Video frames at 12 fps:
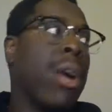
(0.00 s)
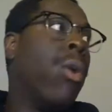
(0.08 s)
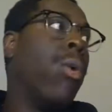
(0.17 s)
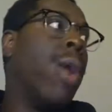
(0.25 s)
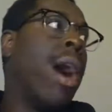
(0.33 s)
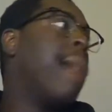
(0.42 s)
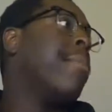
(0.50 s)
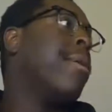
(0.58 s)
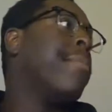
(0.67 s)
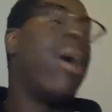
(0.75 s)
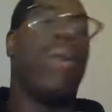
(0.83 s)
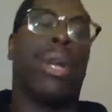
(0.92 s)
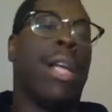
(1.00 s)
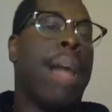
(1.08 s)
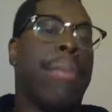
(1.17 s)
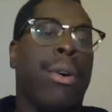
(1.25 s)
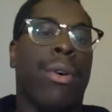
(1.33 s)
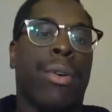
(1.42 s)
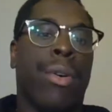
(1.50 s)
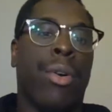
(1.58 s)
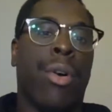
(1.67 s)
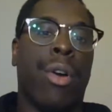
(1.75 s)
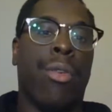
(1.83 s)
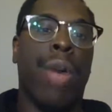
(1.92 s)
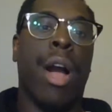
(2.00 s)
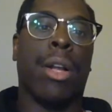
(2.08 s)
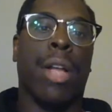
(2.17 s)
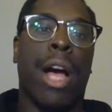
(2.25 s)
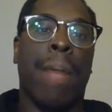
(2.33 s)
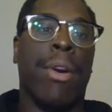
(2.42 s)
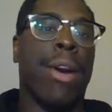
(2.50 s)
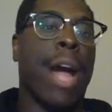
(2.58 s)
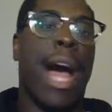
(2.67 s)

oh, I'm a mountain climber or a rock climber.